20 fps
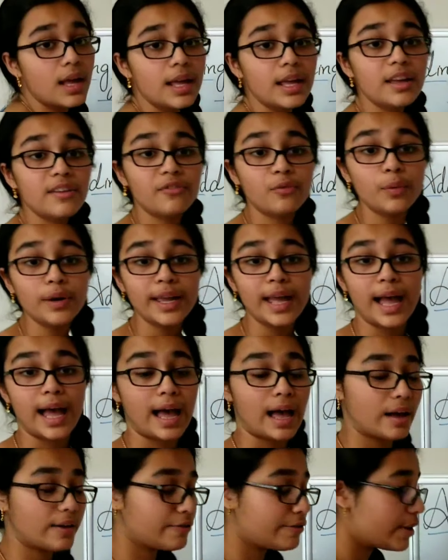If we
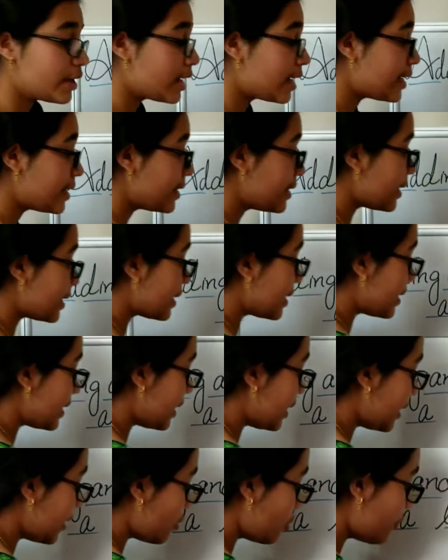have
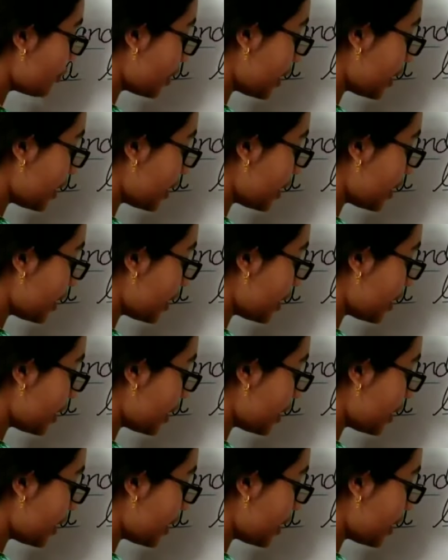16 over